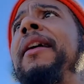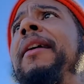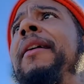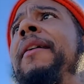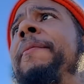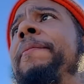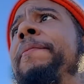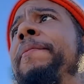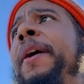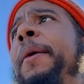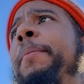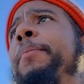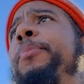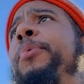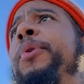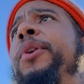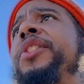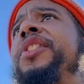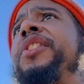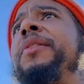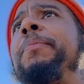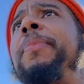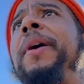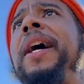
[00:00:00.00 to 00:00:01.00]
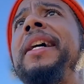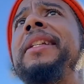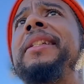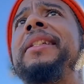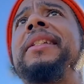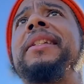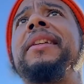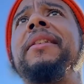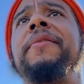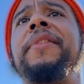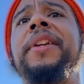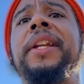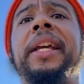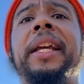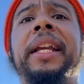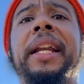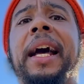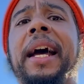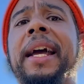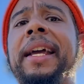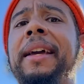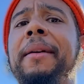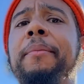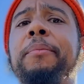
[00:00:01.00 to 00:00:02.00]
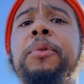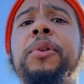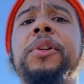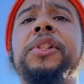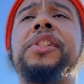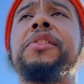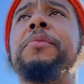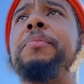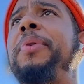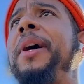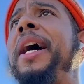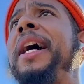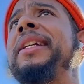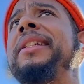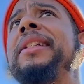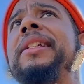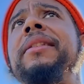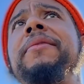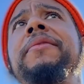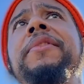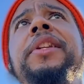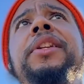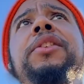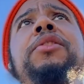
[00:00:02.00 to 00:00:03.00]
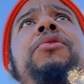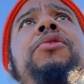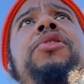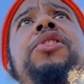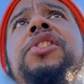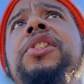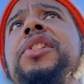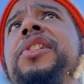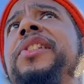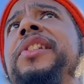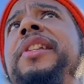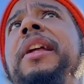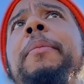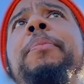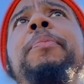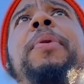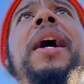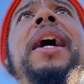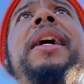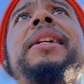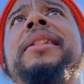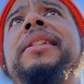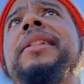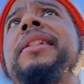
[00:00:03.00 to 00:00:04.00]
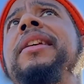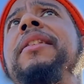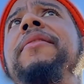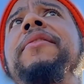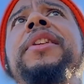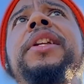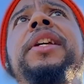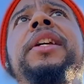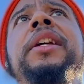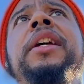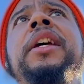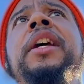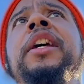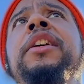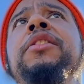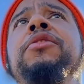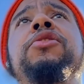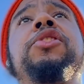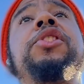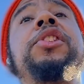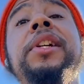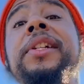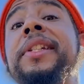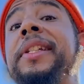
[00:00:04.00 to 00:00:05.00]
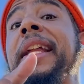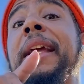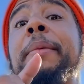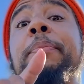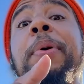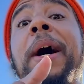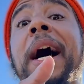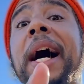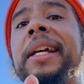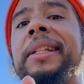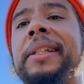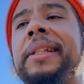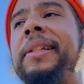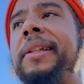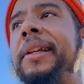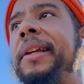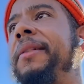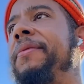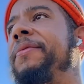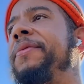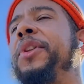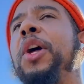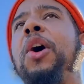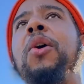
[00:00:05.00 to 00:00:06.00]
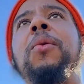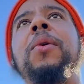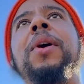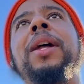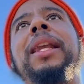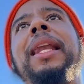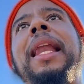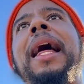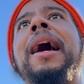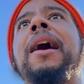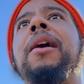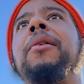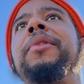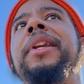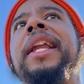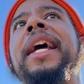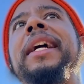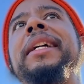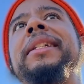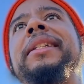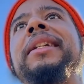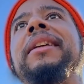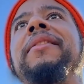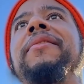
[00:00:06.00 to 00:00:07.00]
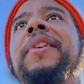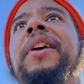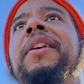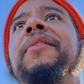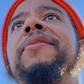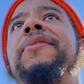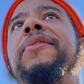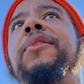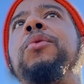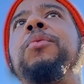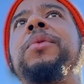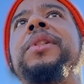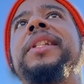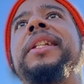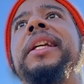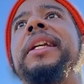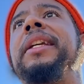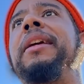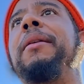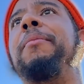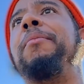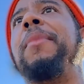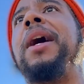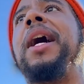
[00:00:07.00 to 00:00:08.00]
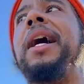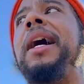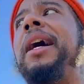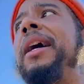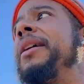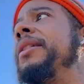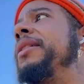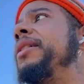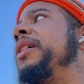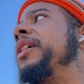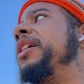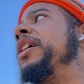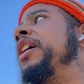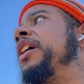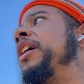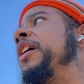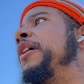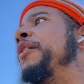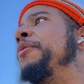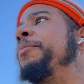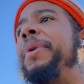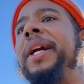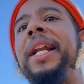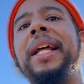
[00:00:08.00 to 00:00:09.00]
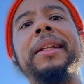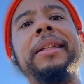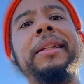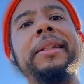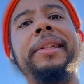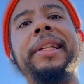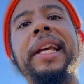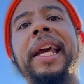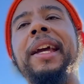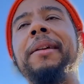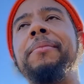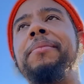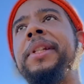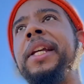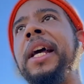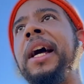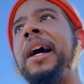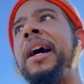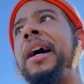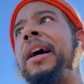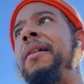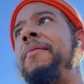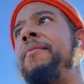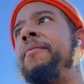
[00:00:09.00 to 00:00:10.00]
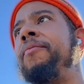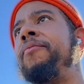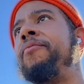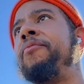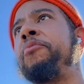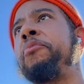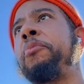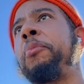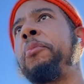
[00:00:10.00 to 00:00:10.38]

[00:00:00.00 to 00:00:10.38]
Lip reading: I'm pushing positivity, and I am pushing positivity. You should stay positivity. You should stay positive. Don't allow negative influence in your mind. But at the same time,